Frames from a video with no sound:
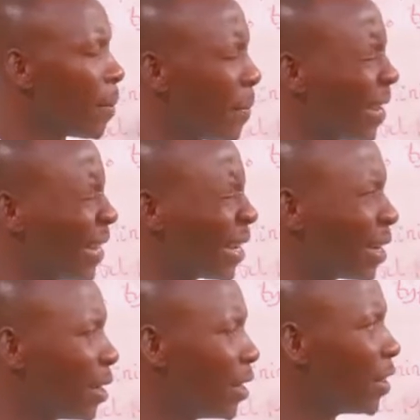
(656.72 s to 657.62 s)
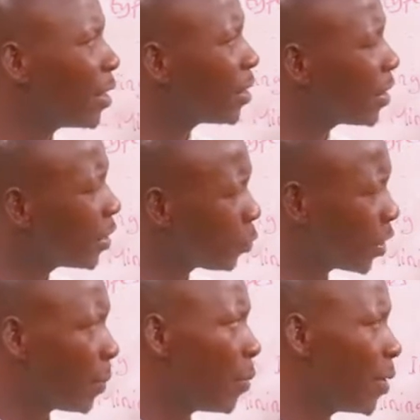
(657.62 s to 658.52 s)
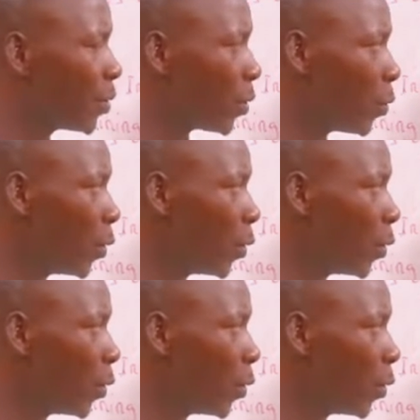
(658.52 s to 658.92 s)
mining is the suitable method